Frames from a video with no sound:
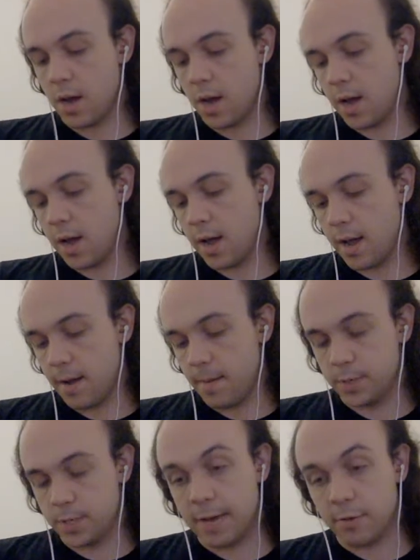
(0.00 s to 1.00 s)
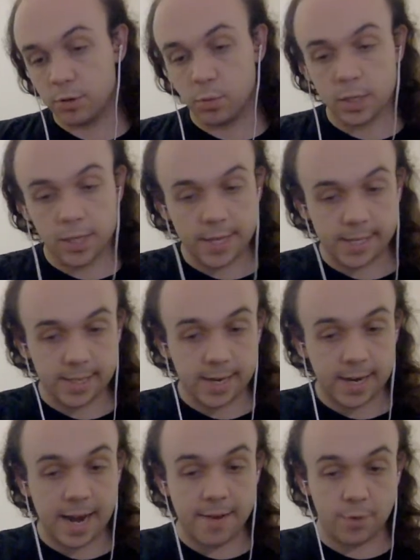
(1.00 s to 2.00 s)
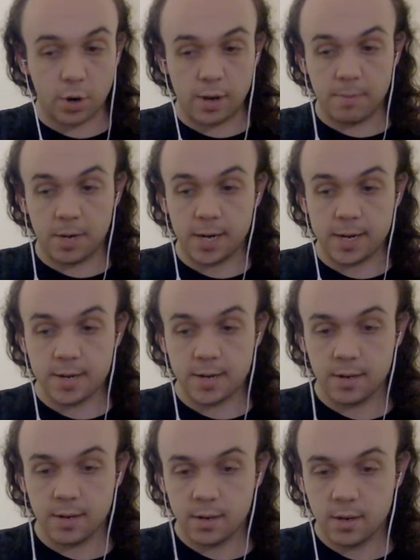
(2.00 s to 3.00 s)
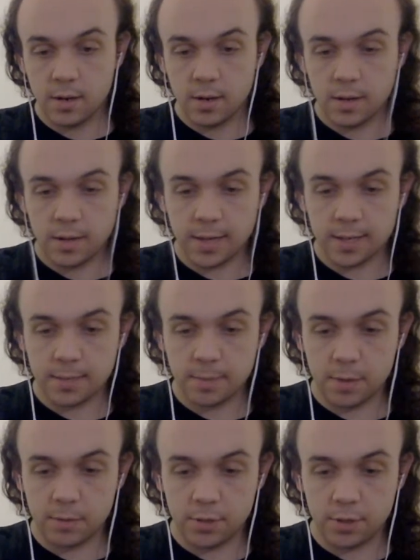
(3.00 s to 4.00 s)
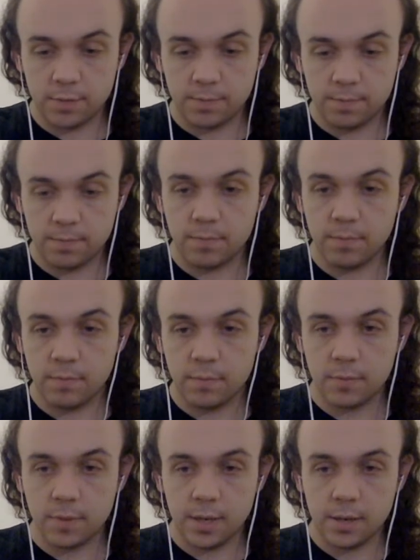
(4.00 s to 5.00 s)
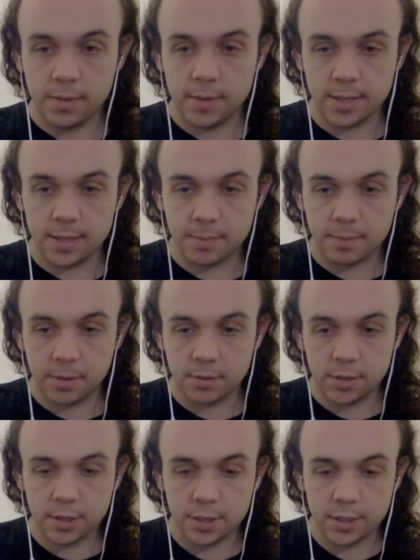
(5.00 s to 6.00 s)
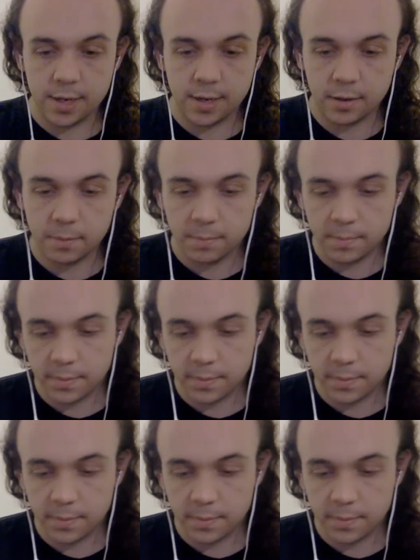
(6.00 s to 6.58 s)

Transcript: So that was one of the things I have got in mind. That's supposed to... How is that supposed to sit up